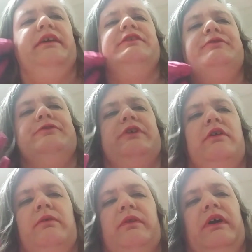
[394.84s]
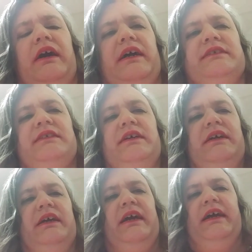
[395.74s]
do generalize,
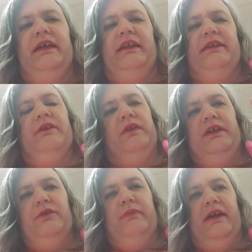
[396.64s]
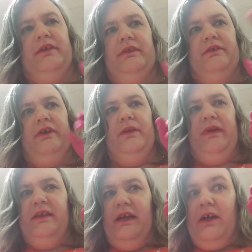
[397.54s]
and you know, they try to
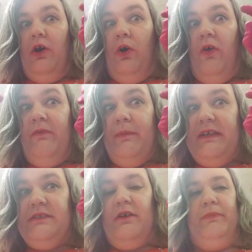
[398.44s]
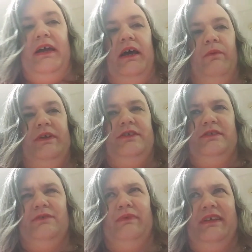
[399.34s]
paint like all feminists are bad, which
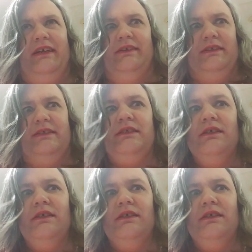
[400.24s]
is ridiculous.